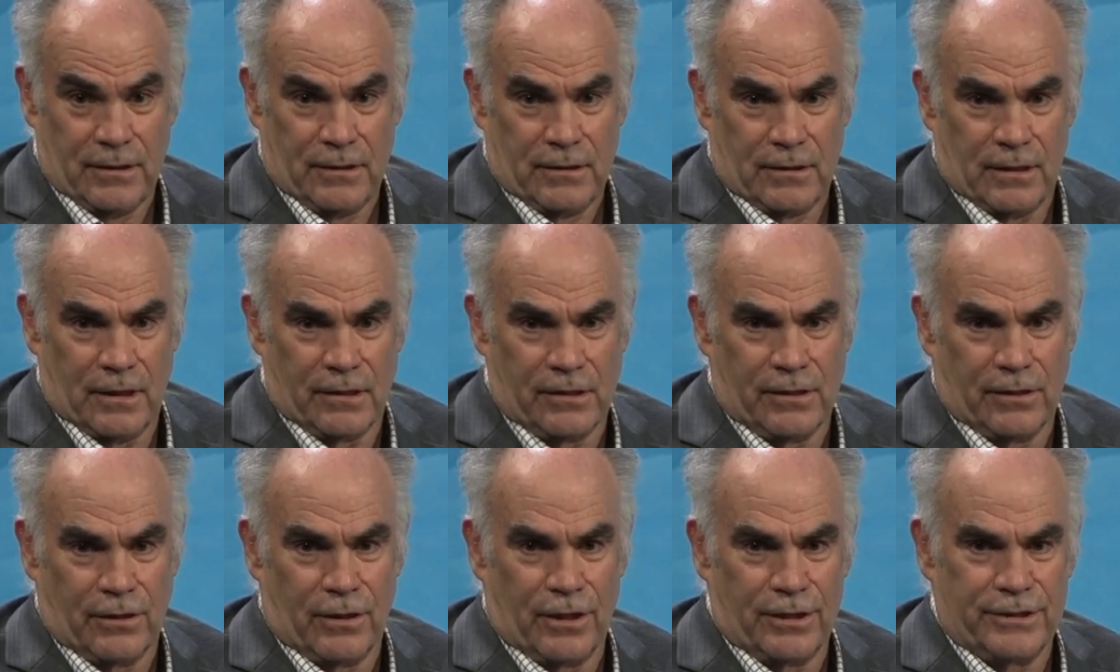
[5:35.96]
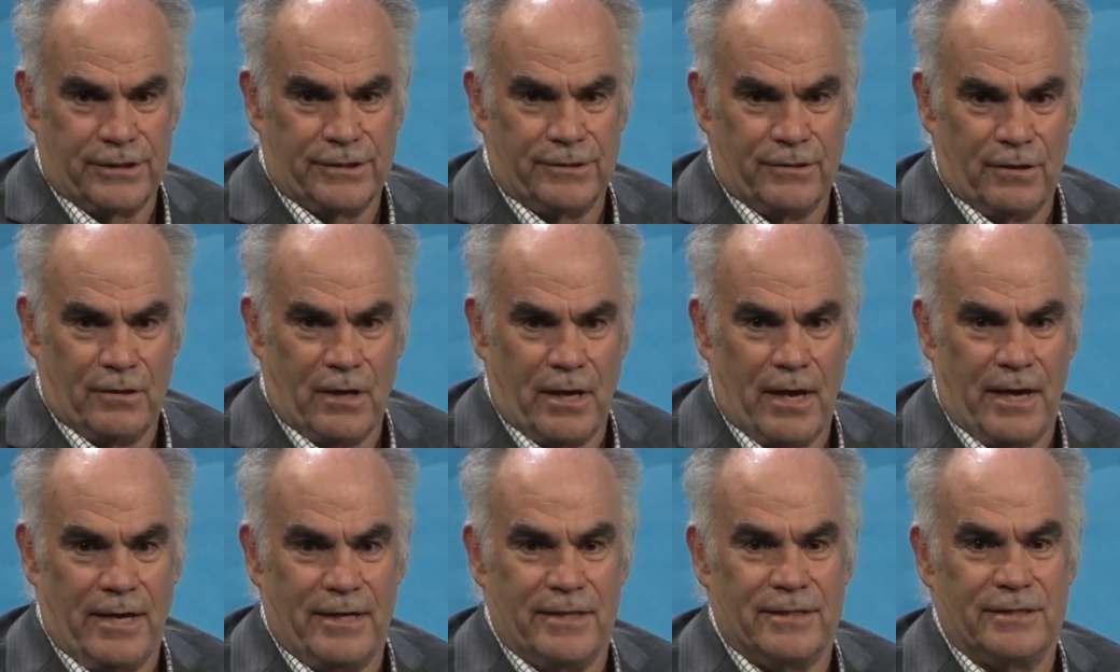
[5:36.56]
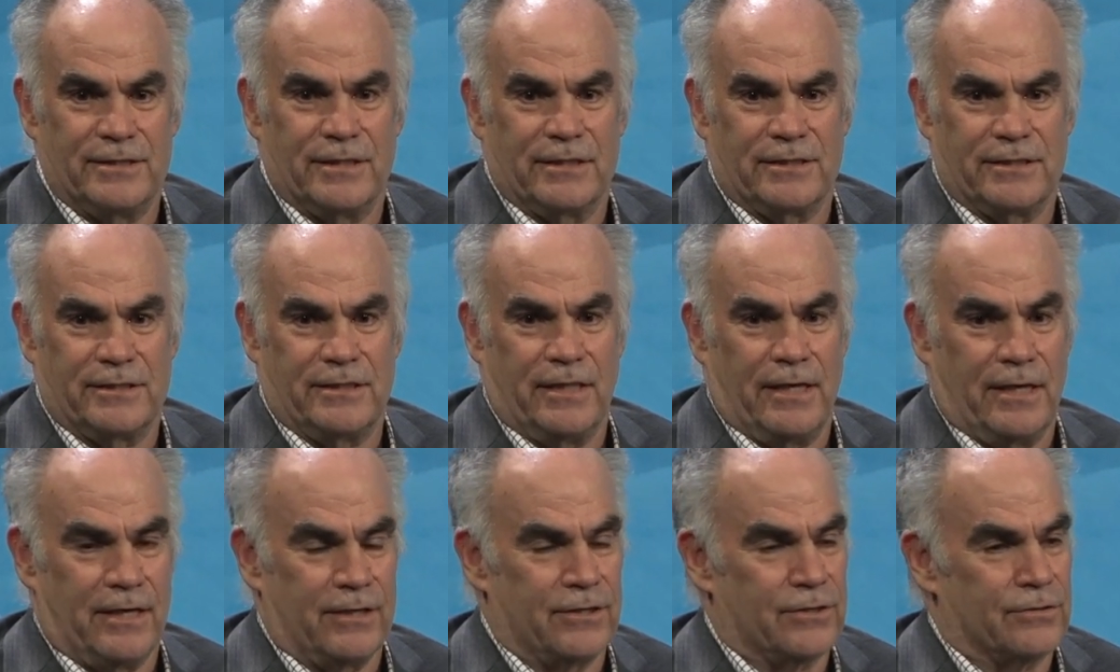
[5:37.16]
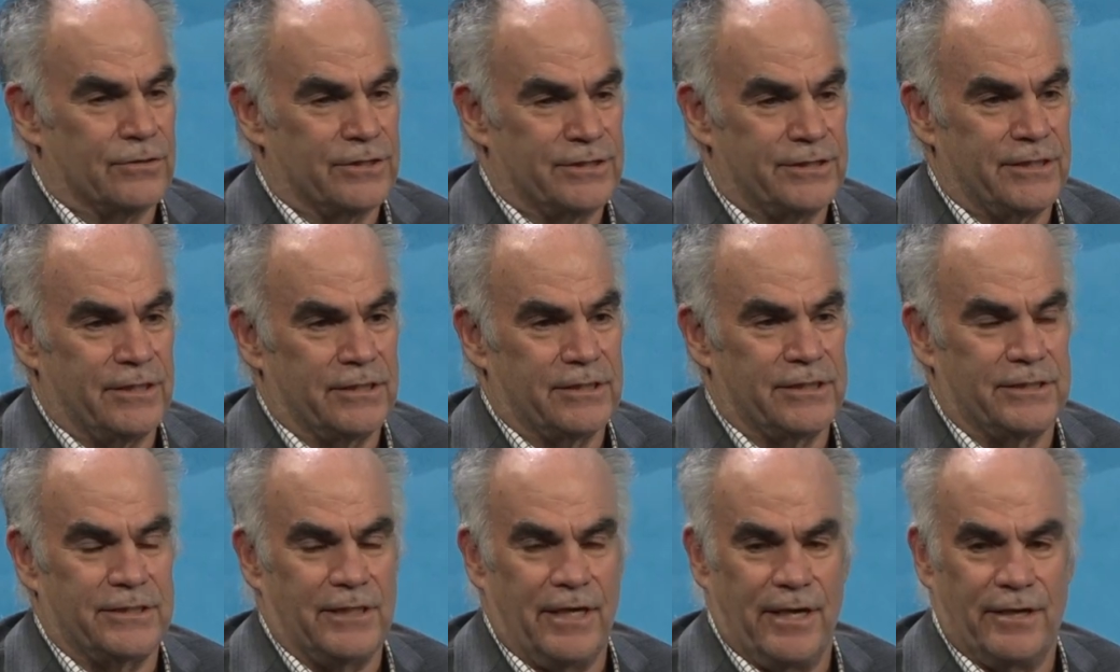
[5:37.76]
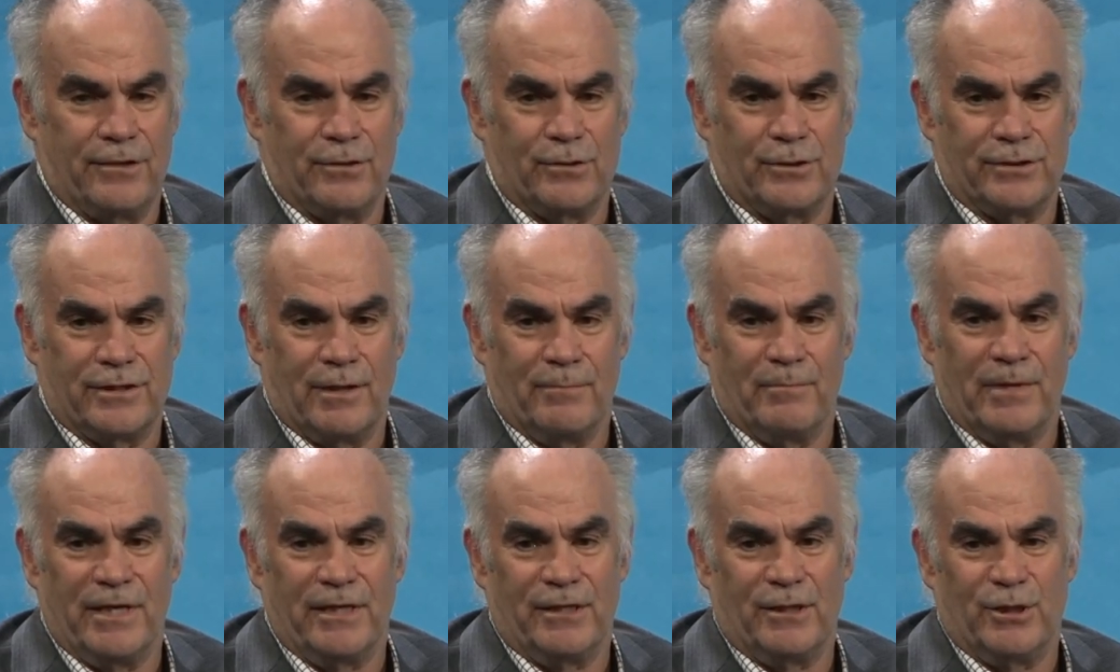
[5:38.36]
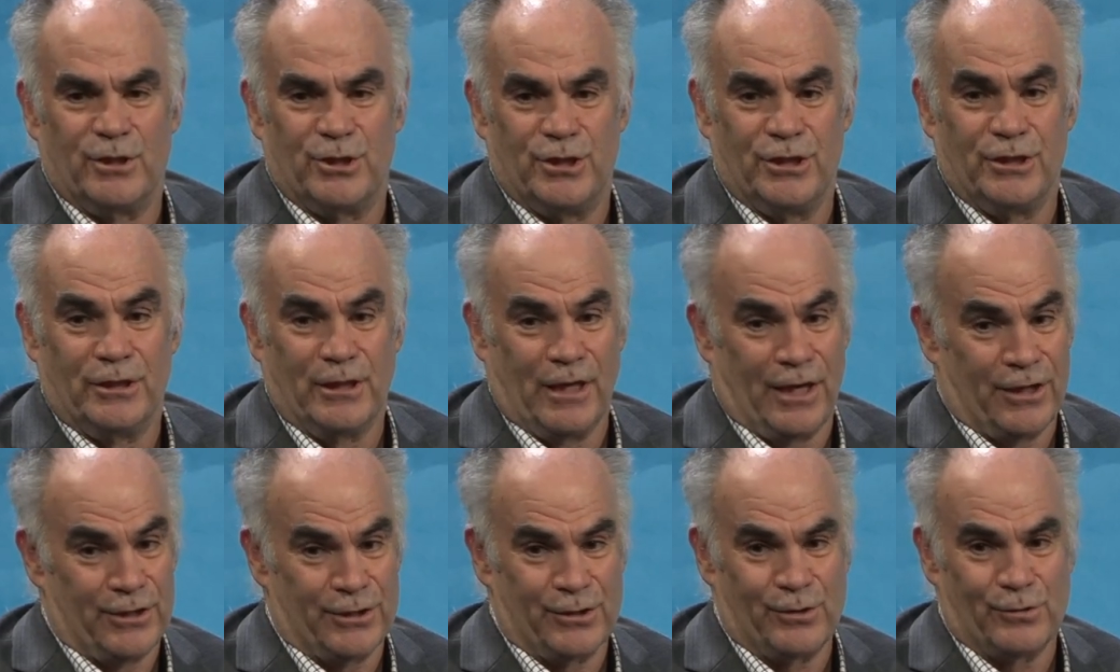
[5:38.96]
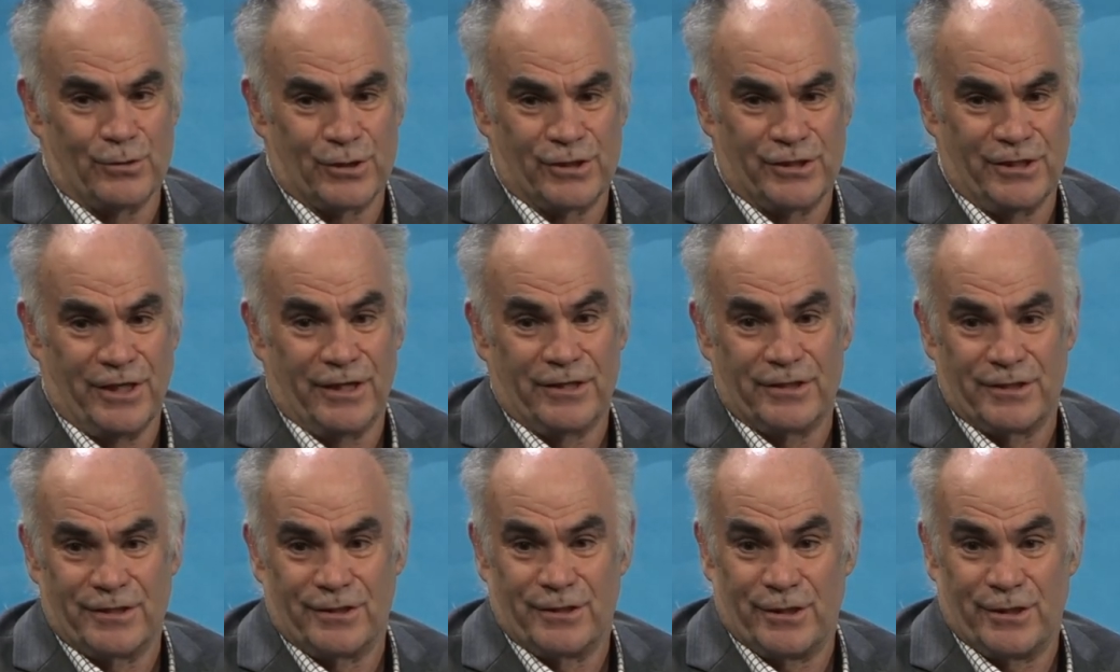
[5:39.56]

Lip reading: UNCLOS is a standard, set of standards that make geological sense.